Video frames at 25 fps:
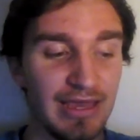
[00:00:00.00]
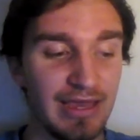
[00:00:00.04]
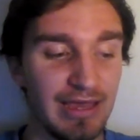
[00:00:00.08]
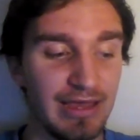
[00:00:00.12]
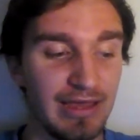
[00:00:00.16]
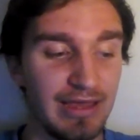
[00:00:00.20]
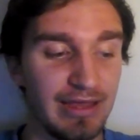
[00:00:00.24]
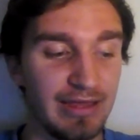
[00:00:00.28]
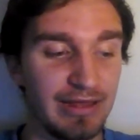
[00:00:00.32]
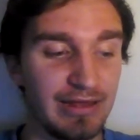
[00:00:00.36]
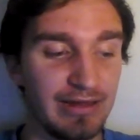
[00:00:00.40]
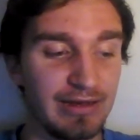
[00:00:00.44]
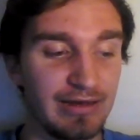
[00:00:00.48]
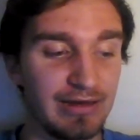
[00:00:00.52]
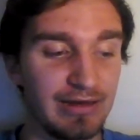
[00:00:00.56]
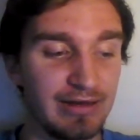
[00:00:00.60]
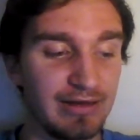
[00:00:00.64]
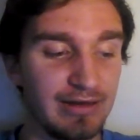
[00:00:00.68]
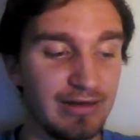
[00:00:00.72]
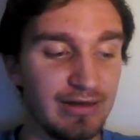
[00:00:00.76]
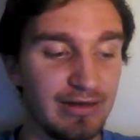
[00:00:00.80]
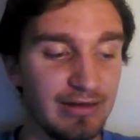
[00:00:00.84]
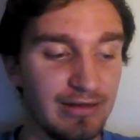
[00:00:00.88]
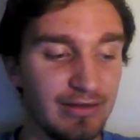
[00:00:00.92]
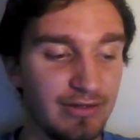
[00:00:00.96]

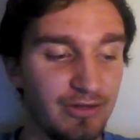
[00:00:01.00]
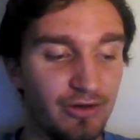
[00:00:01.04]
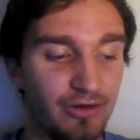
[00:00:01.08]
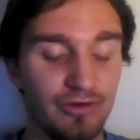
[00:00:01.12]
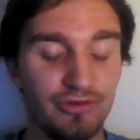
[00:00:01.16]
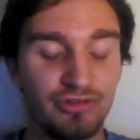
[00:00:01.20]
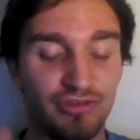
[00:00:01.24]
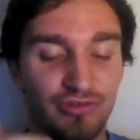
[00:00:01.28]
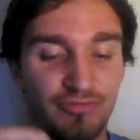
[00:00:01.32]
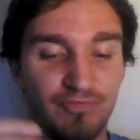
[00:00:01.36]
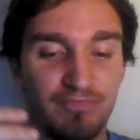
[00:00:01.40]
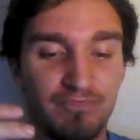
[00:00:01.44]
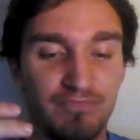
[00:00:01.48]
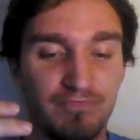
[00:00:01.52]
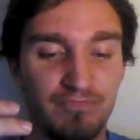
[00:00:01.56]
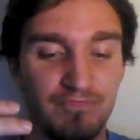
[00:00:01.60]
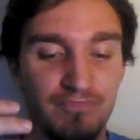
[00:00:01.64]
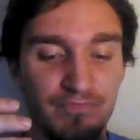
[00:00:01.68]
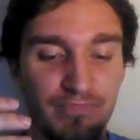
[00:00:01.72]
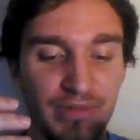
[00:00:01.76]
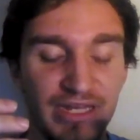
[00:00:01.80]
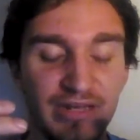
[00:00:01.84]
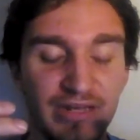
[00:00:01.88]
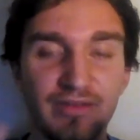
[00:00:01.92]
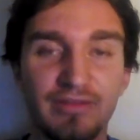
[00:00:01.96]
and just
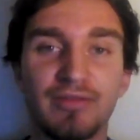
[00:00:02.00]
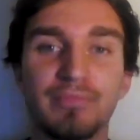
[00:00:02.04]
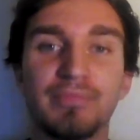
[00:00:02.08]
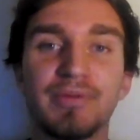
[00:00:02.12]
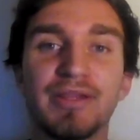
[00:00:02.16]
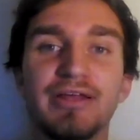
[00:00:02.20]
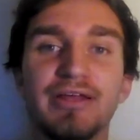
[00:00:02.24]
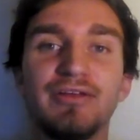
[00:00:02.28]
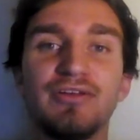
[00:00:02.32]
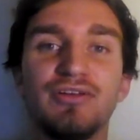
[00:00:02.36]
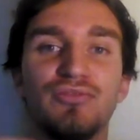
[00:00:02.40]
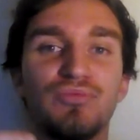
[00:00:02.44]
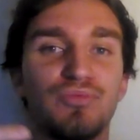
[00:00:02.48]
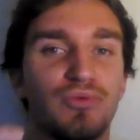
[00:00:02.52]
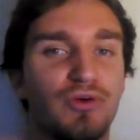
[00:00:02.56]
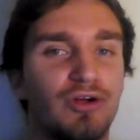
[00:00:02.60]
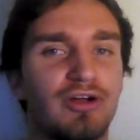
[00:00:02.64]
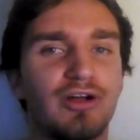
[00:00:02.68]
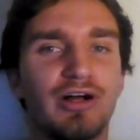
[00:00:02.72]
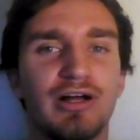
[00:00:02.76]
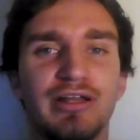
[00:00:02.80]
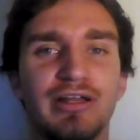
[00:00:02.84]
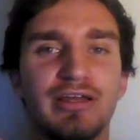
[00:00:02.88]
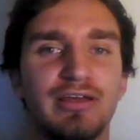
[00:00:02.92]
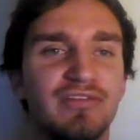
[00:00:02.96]
be disciplined,
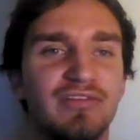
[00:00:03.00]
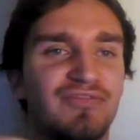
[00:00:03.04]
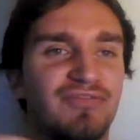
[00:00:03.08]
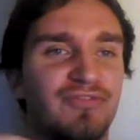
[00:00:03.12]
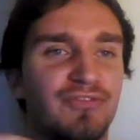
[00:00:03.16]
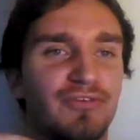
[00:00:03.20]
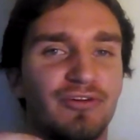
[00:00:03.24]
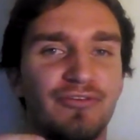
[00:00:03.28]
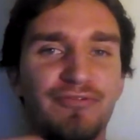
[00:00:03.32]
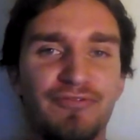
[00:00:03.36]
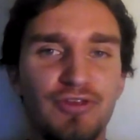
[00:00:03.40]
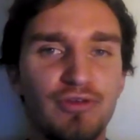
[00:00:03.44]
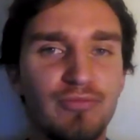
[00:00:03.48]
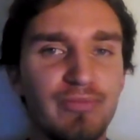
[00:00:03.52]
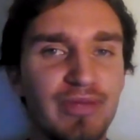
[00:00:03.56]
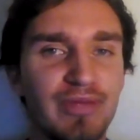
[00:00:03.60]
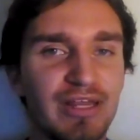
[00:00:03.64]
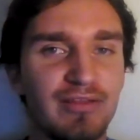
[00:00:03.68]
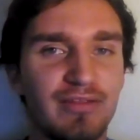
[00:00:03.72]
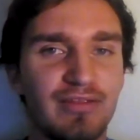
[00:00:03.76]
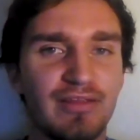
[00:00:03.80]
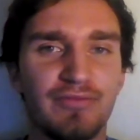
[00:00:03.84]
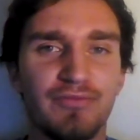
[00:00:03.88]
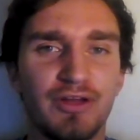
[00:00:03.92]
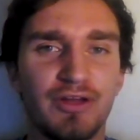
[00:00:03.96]
work on it for a few
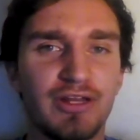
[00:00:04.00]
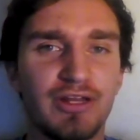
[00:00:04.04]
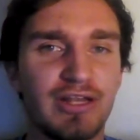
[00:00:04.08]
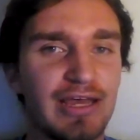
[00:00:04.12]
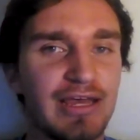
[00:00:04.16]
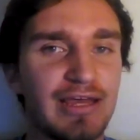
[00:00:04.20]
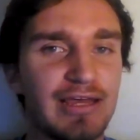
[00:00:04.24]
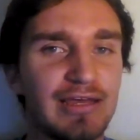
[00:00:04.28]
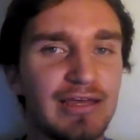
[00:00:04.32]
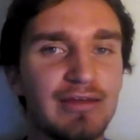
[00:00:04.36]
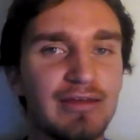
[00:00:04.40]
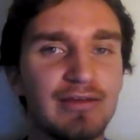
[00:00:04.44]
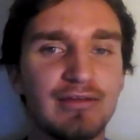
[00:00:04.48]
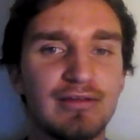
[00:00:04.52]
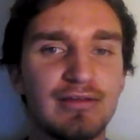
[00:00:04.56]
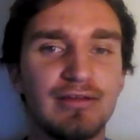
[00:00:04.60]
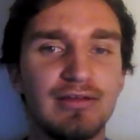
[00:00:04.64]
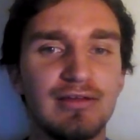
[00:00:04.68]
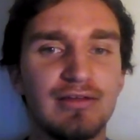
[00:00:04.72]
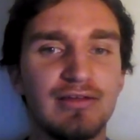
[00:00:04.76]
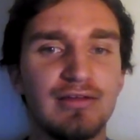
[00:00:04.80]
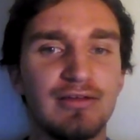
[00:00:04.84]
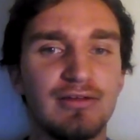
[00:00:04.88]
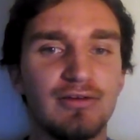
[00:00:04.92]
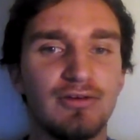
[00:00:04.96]
minutes every day.
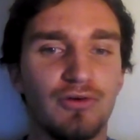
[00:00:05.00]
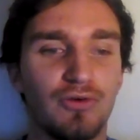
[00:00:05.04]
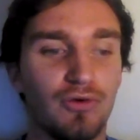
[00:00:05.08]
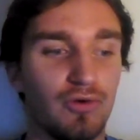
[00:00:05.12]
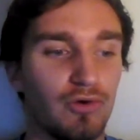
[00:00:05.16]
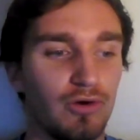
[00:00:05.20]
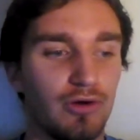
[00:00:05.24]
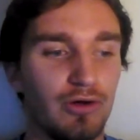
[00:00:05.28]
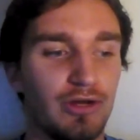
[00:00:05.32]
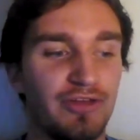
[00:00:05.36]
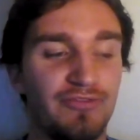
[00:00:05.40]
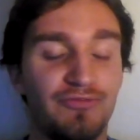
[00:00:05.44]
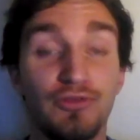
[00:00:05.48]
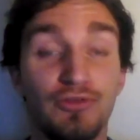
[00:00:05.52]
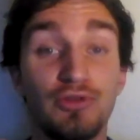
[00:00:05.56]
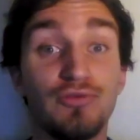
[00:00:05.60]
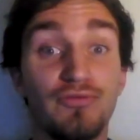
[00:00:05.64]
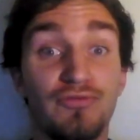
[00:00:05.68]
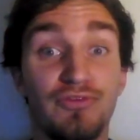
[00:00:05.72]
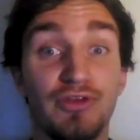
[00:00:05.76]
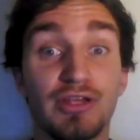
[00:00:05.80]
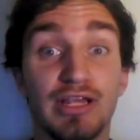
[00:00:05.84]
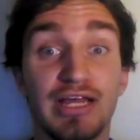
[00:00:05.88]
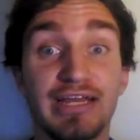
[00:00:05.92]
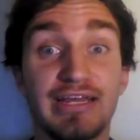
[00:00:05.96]
Or if
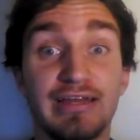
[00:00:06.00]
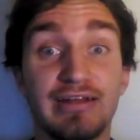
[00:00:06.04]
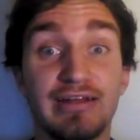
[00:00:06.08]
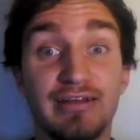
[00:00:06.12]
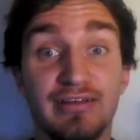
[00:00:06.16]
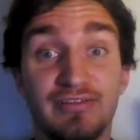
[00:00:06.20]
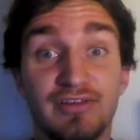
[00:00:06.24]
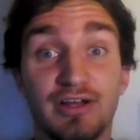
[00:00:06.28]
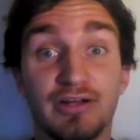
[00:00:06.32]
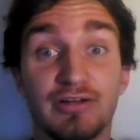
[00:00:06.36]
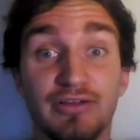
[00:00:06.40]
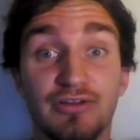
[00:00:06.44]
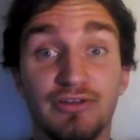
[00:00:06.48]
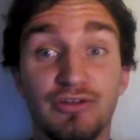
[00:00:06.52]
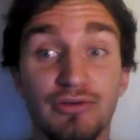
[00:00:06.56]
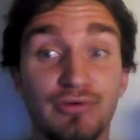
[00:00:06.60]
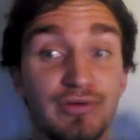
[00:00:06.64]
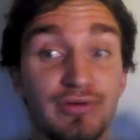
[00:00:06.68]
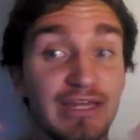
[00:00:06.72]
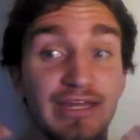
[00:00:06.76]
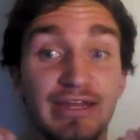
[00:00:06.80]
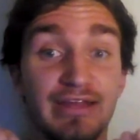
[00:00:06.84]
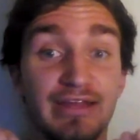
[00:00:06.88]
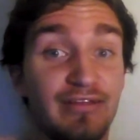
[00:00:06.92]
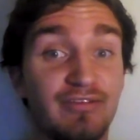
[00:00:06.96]
you feel like getting sucked into
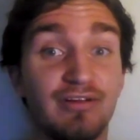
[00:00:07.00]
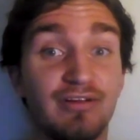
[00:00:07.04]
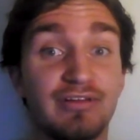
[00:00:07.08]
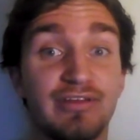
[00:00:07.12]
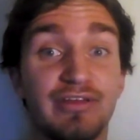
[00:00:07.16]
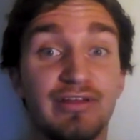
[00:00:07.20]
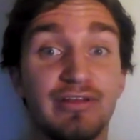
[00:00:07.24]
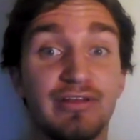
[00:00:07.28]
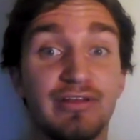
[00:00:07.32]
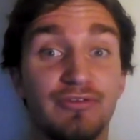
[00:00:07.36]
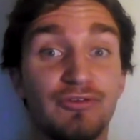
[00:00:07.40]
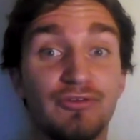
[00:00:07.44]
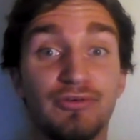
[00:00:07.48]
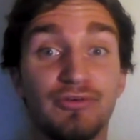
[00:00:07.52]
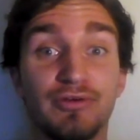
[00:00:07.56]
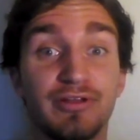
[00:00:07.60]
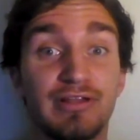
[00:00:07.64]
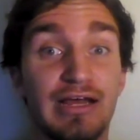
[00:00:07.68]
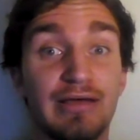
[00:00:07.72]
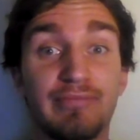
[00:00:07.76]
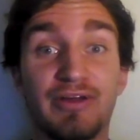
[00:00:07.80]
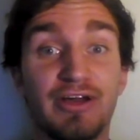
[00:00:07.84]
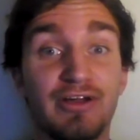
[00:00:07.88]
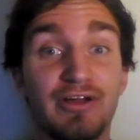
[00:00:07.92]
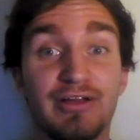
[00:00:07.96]
it, then get sucked into
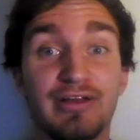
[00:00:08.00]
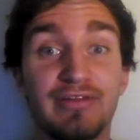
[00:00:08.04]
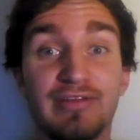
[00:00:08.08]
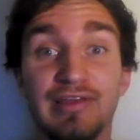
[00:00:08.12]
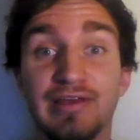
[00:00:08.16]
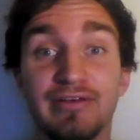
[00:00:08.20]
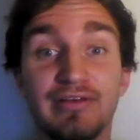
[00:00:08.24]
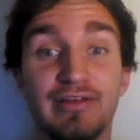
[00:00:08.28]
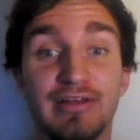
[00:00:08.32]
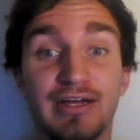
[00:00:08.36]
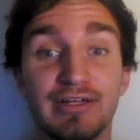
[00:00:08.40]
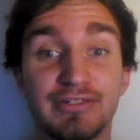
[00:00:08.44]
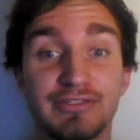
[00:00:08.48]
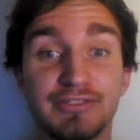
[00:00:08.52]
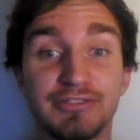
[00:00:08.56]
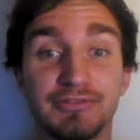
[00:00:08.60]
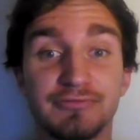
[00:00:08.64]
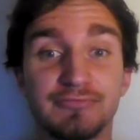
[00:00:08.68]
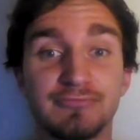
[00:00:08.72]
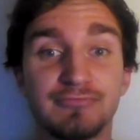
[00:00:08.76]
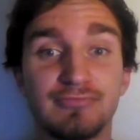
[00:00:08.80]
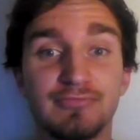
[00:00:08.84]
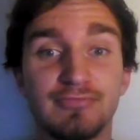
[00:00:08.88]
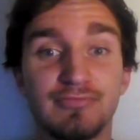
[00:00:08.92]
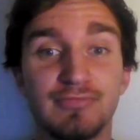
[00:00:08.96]
it. I'm not going to tell you not to,
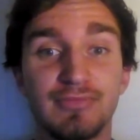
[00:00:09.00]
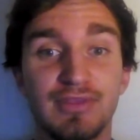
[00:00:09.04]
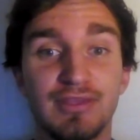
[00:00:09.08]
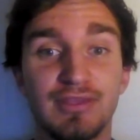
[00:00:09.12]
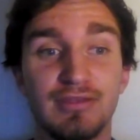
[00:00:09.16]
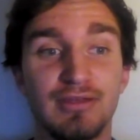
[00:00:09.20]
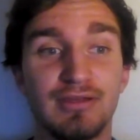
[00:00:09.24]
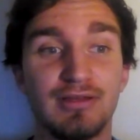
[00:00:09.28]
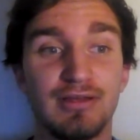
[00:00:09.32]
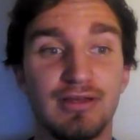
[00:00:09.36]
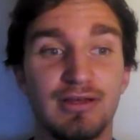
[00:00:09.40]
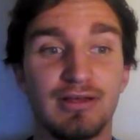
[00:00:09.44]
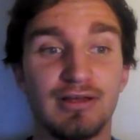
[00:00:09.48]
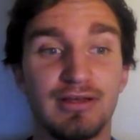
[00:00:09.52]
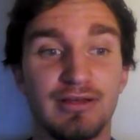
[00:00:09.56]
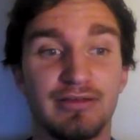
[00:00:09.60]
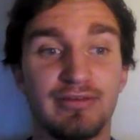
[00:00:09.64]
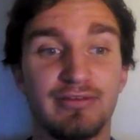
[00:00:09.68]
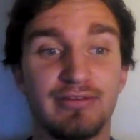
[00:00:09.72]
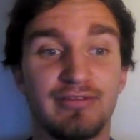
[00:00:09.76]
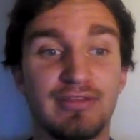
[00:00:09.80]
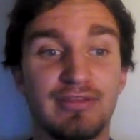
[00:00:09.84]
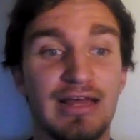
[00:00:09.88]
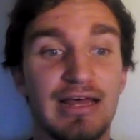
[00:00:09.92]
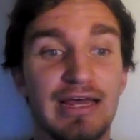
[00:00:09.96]

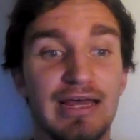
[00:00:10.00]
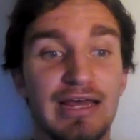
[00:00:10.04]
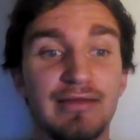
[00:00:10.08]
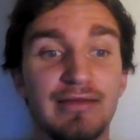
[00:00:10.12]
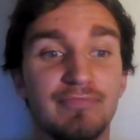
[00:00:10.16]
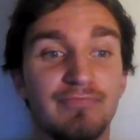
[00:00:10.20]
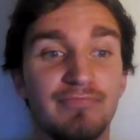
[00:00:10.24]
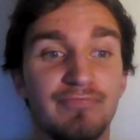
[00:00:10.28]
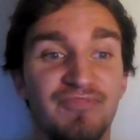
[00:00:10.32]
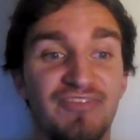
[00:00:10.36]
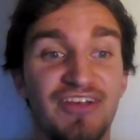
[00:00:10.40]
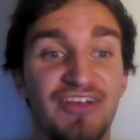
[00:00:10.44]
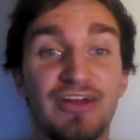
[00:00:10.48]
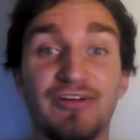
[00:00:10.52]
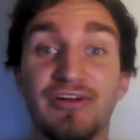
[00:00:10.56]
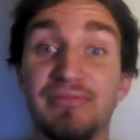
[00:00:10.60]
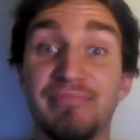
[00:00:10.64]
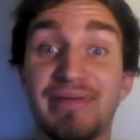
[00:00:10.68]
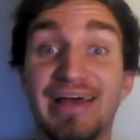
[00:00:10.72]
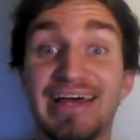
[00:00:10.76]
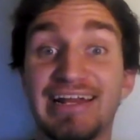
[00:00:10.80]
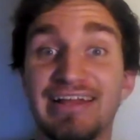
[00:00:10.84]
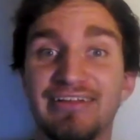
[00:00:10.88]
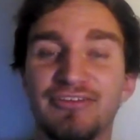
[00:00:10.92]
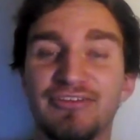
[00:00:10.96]
because I'm
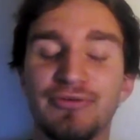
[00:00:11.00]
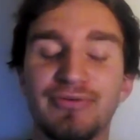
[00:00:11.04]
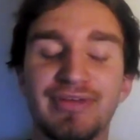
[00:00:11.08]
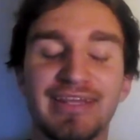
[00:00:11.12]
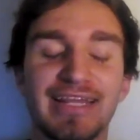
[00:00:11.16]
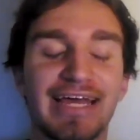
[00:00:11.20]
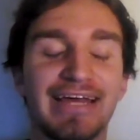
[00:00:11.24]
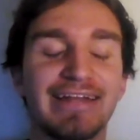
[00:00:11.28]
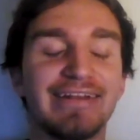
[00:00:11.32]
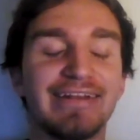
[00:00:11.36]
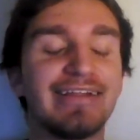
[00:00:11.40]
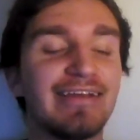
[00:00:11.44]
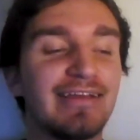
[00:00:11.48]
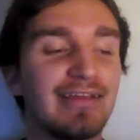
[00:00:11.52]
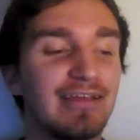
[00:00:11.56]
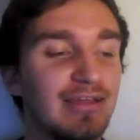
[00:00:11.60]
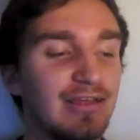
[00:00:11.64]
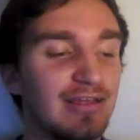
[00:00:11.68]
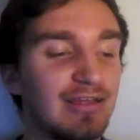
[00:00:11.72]
very bad at doing that.